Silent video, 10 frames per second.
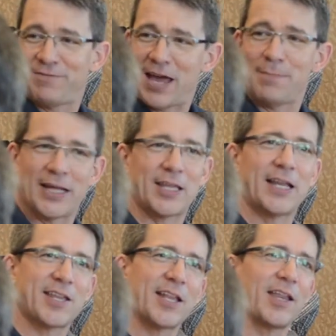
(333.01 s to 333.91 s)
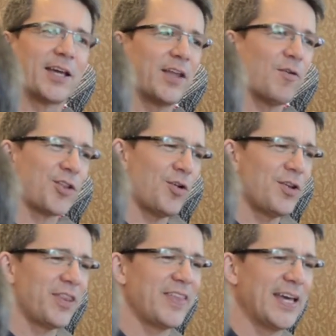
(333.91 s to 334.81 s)
if that makes any sense. Like, there are
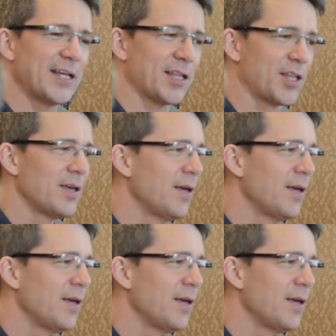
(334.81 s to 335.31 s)
certain things